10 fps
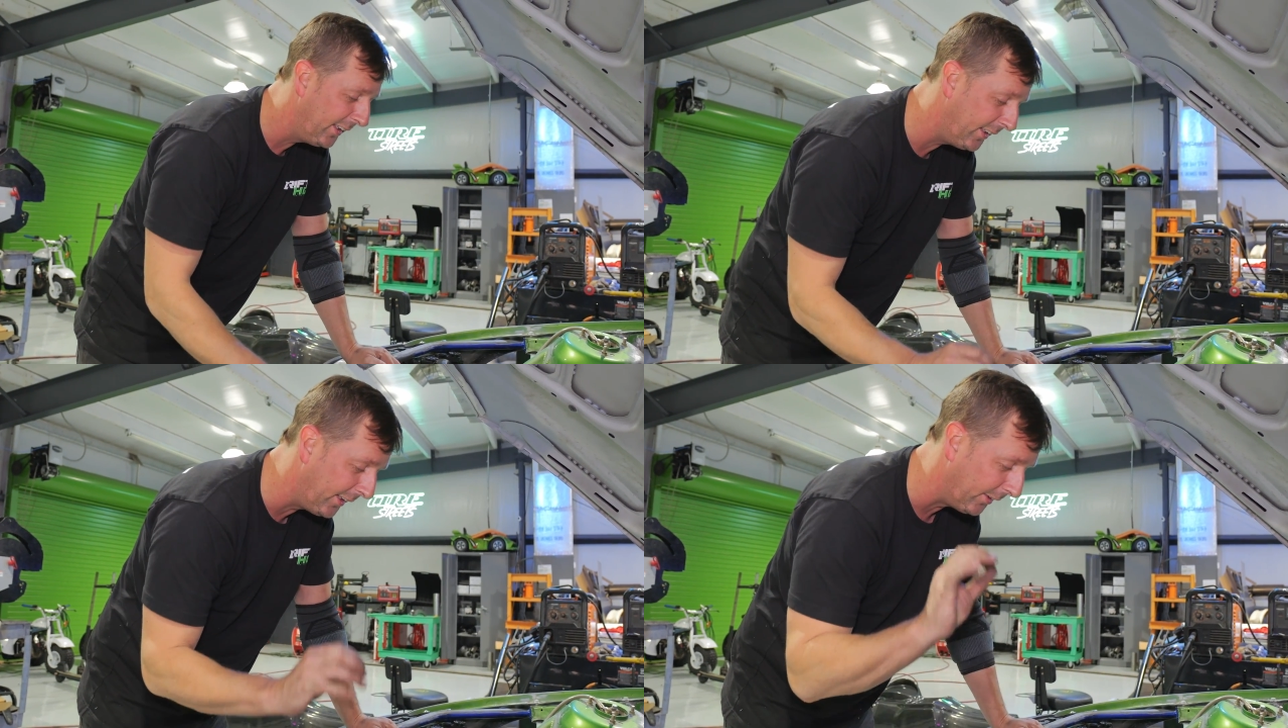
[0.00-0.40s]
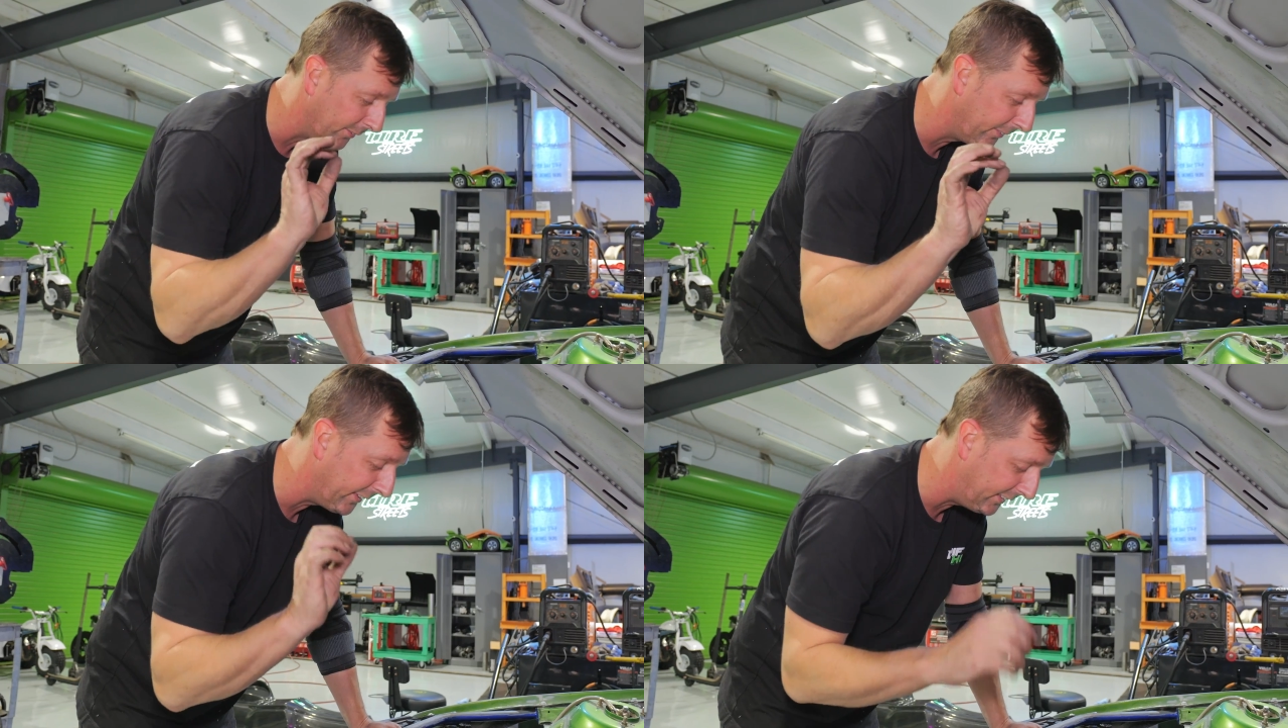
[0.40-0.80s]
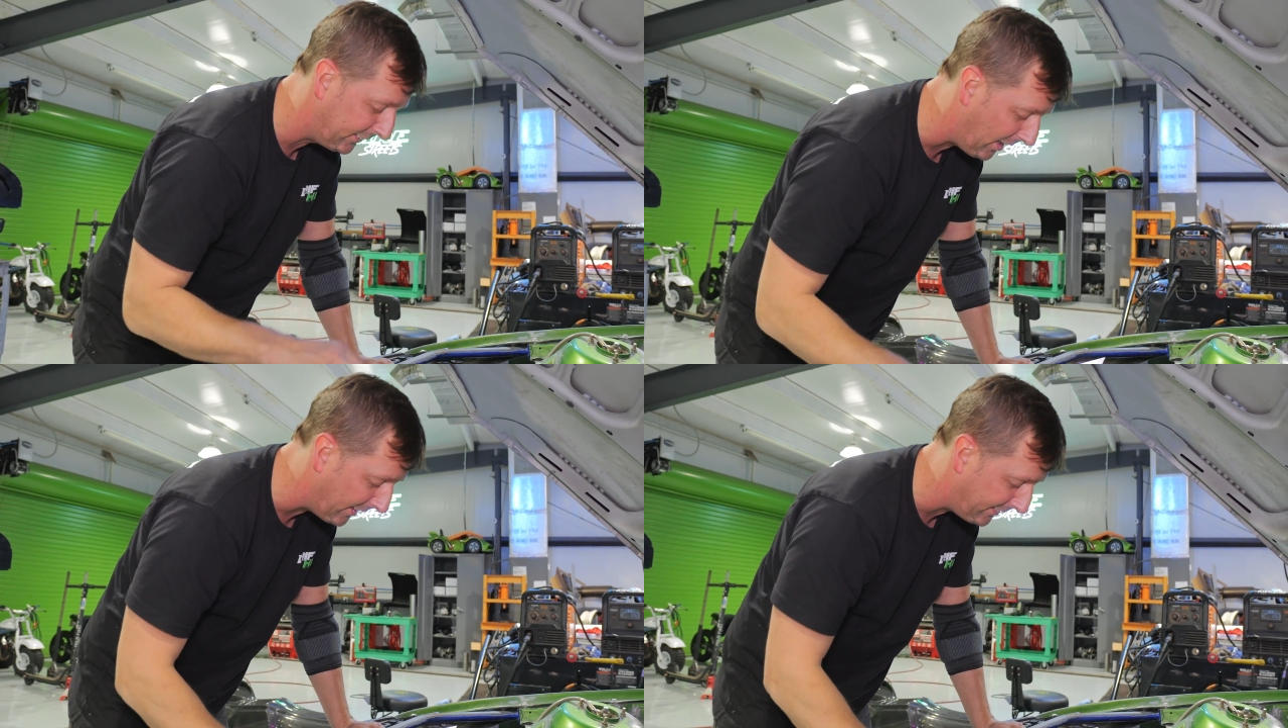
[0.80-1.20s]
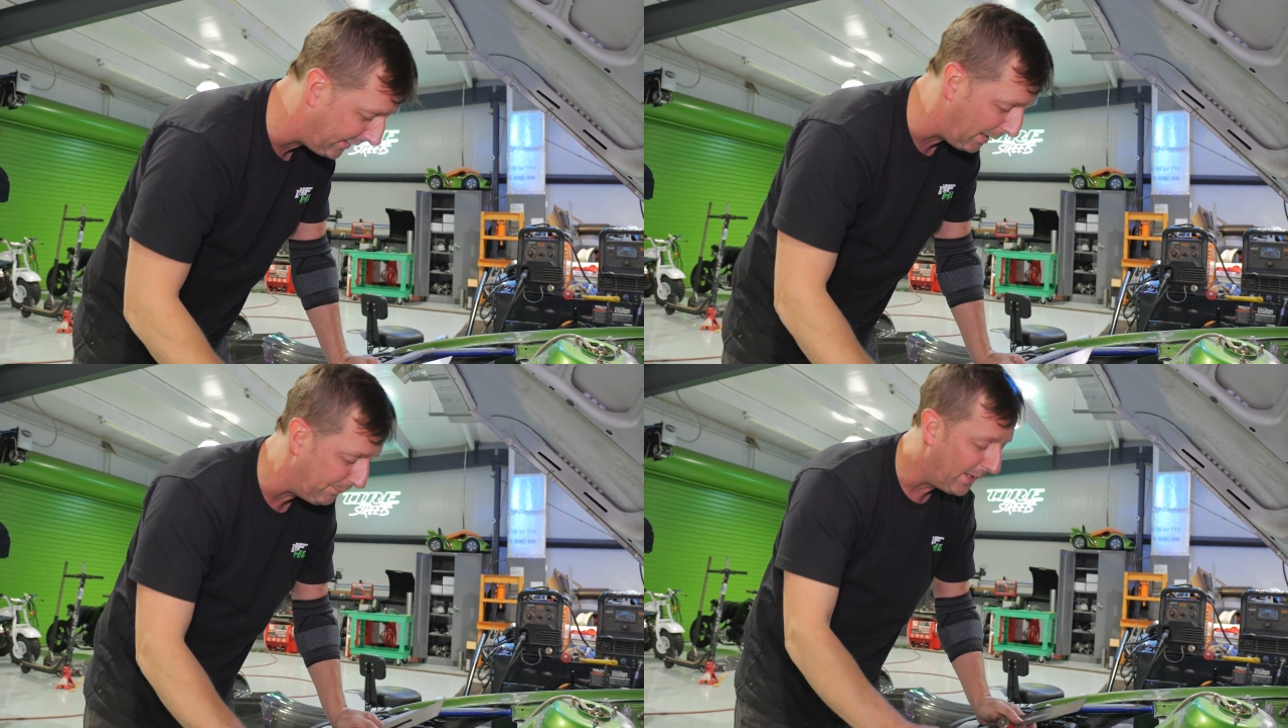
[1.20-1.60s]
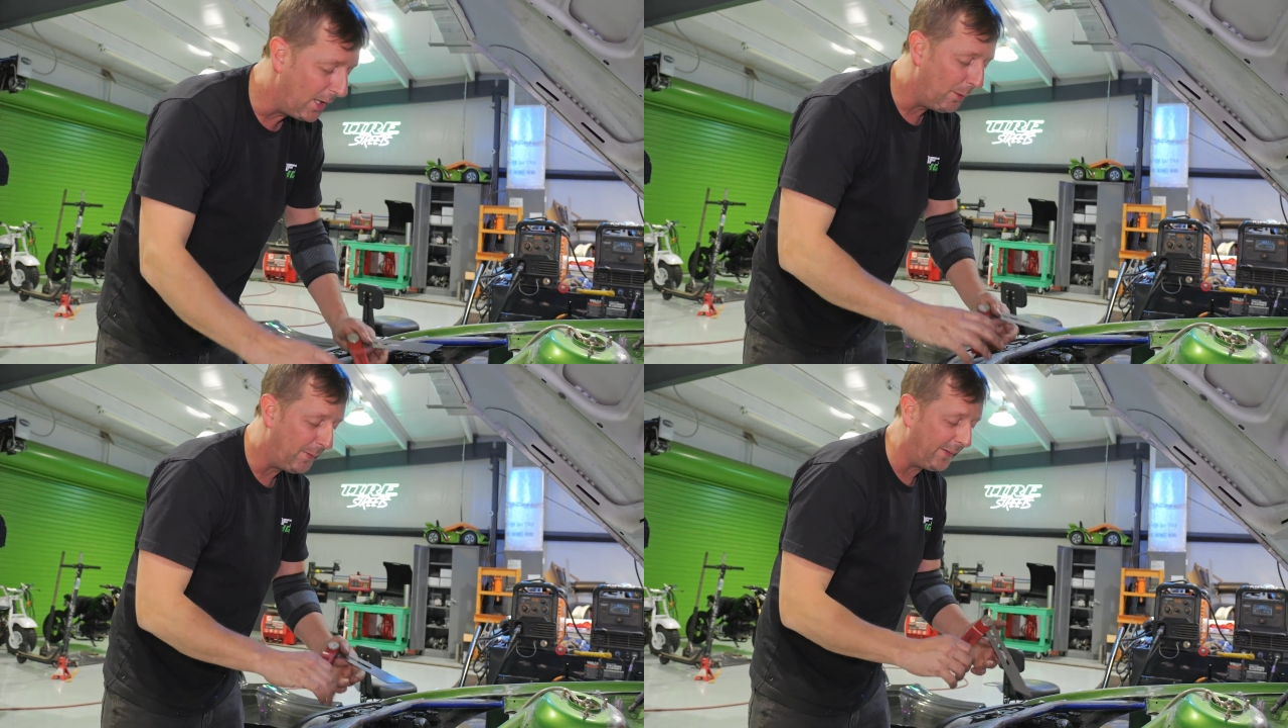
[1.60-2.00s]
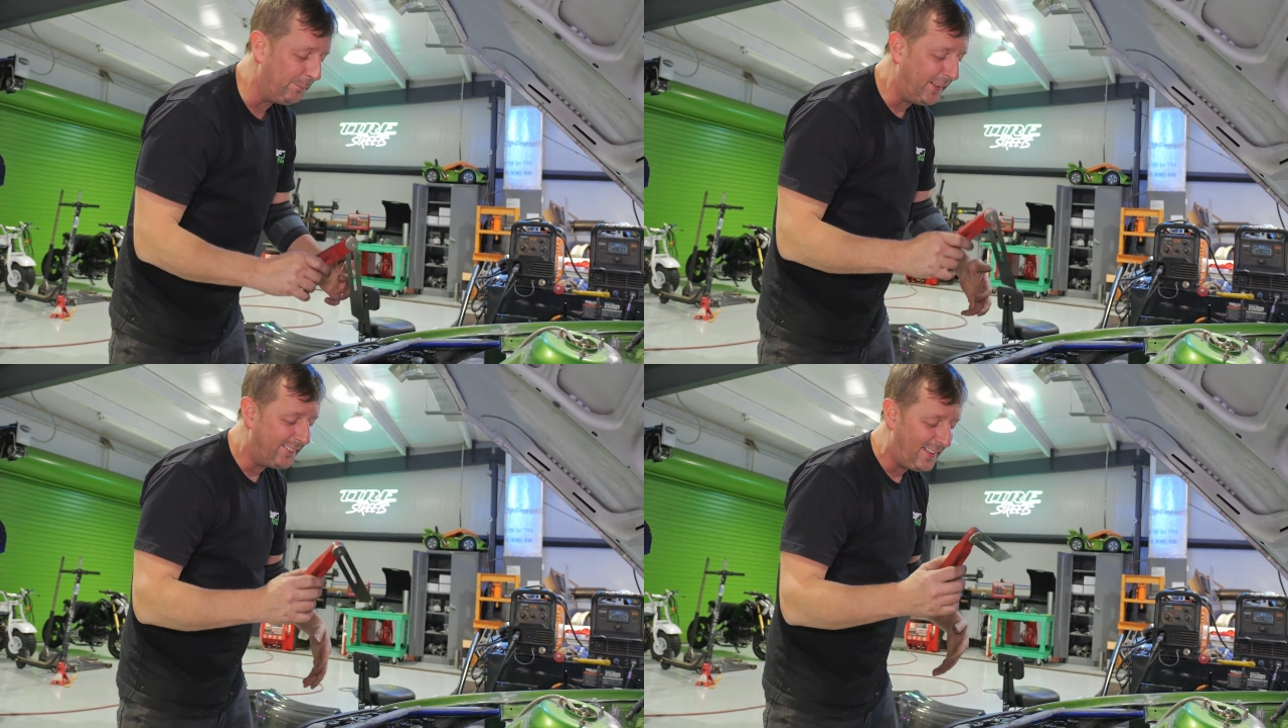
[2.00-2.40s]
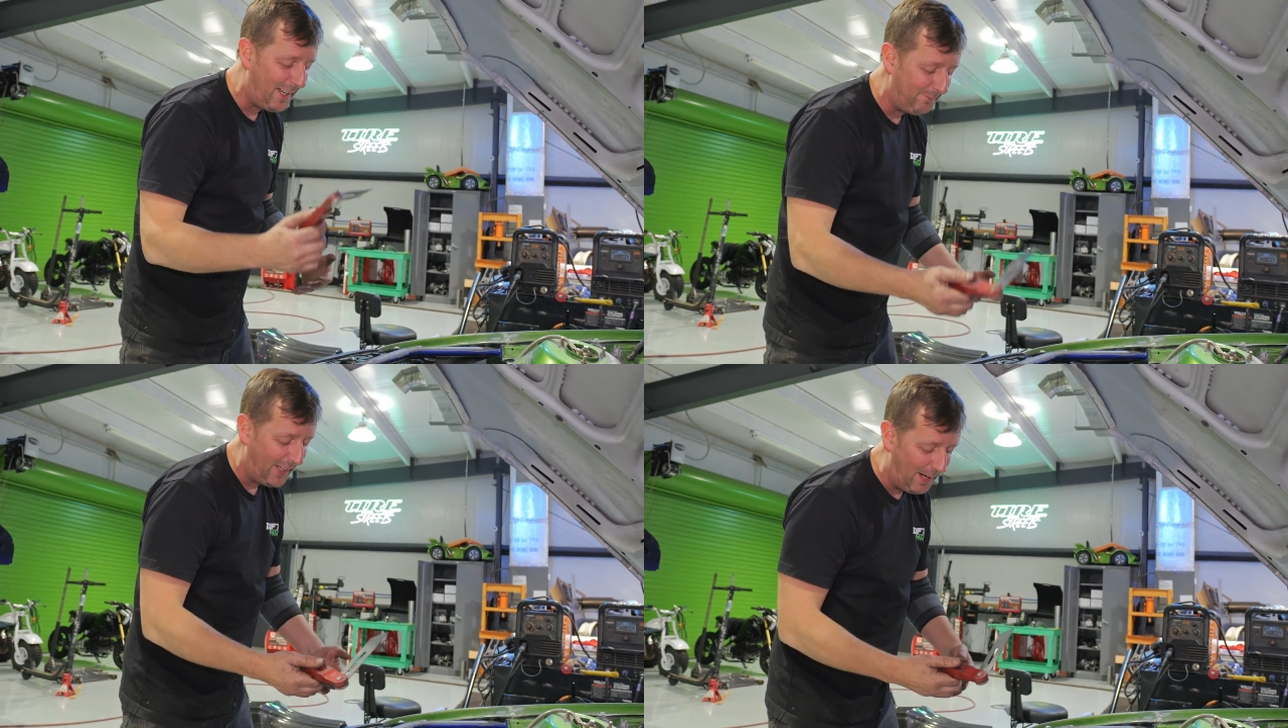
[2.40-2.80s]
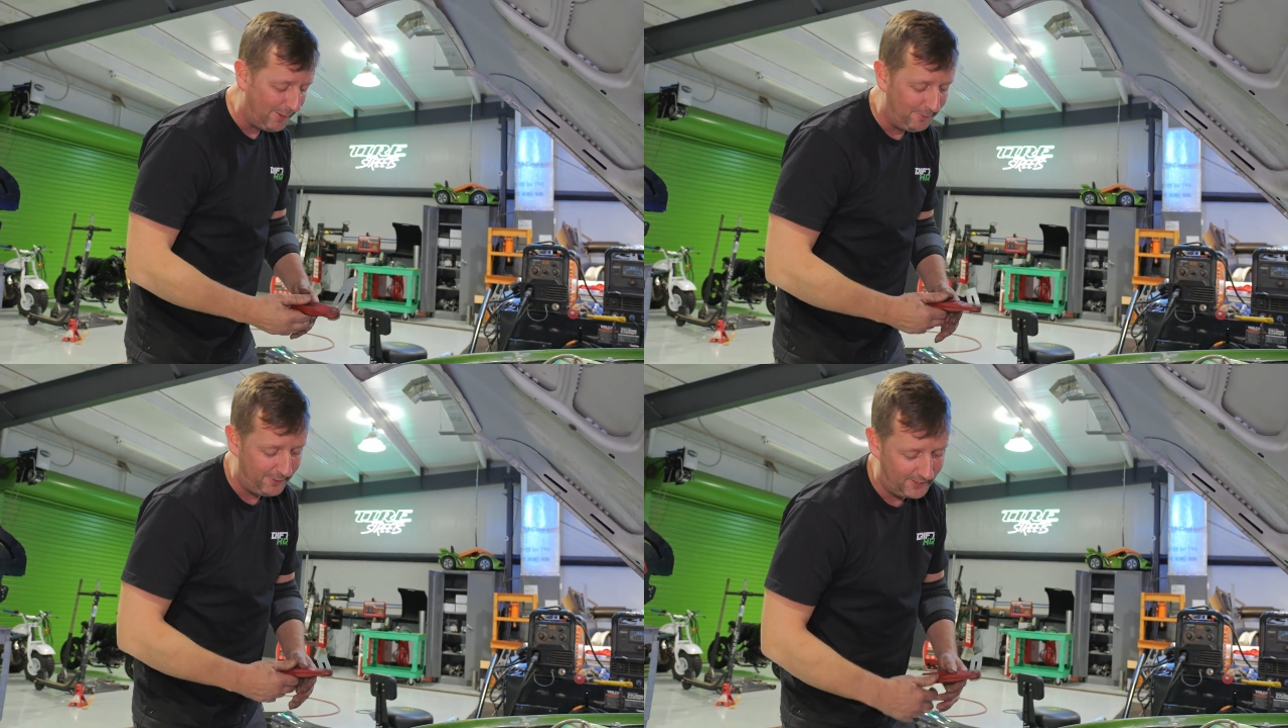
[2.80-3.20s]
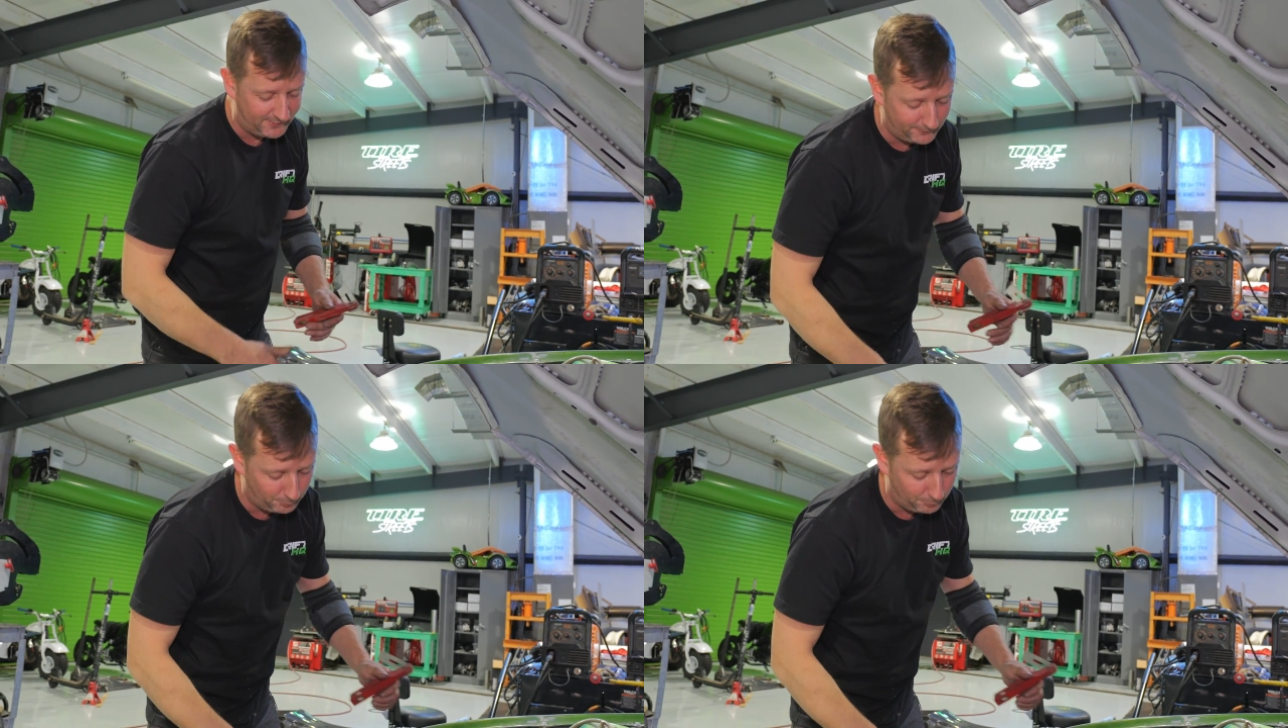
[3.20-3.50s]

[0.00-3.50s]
you know, really sauce it up. But in the meantime, I'm gonna finish this